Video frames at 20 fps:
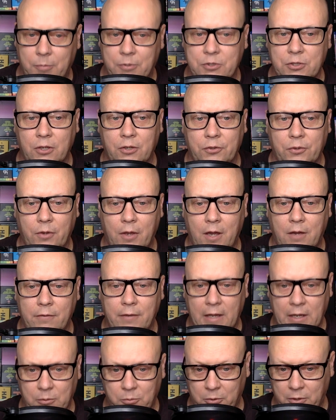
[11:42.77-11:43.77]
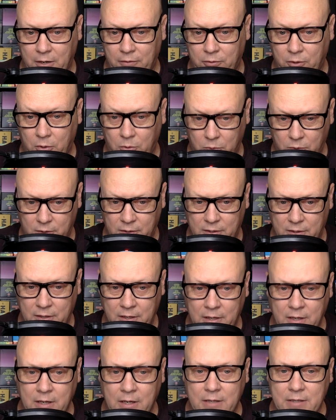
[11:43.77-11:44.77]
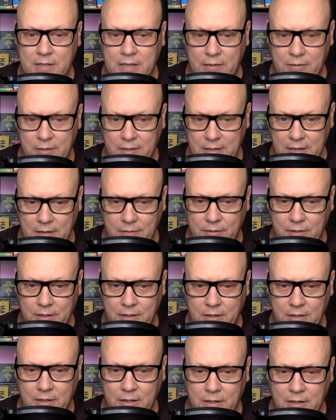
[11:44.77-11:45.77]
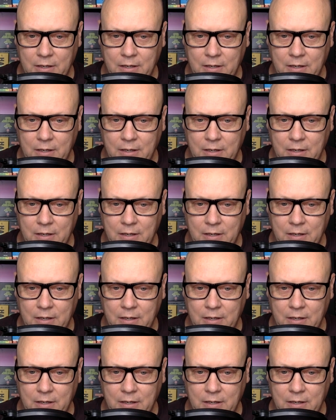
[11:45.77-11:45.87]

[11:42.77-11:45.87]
but you also have Edward Everett Horton, David Niven,